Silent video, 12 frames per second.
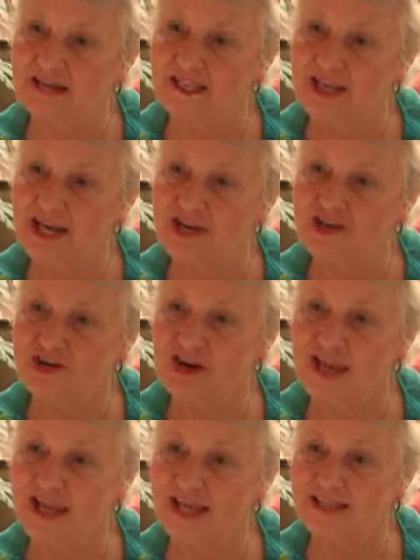and take your
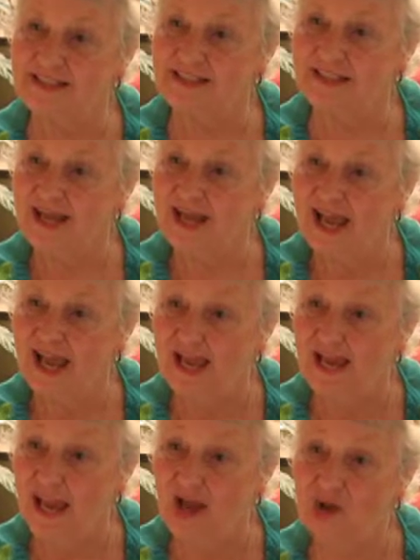hand
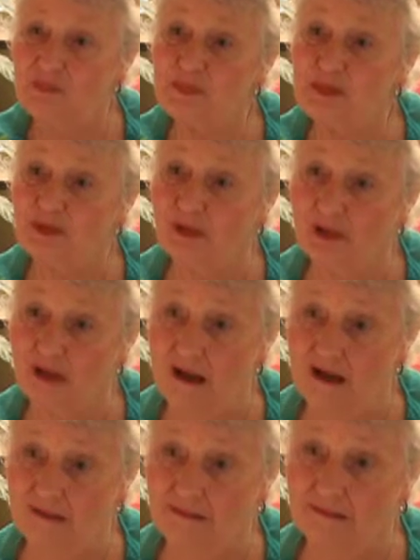and help you
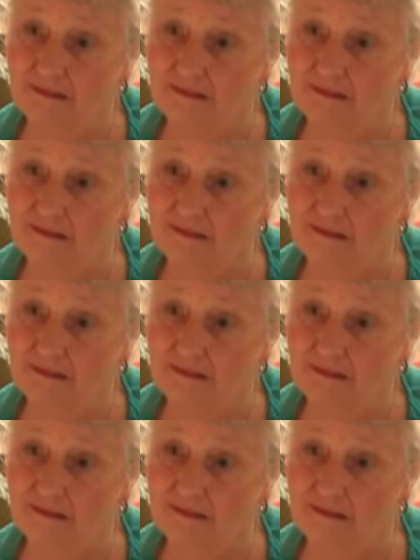along.